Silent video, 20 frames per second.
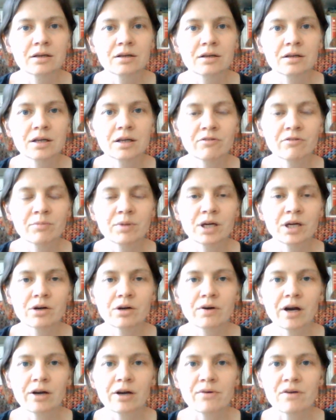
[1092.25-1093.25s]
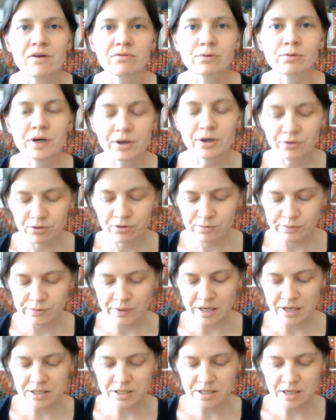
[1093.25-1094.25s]
Give Me a Crown Ravelry group to
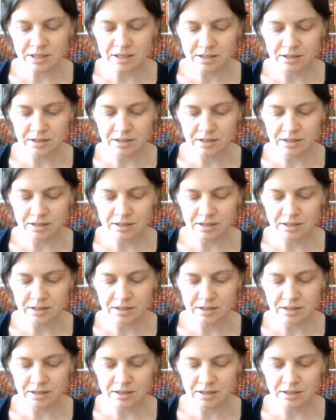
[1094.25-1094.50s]
enter,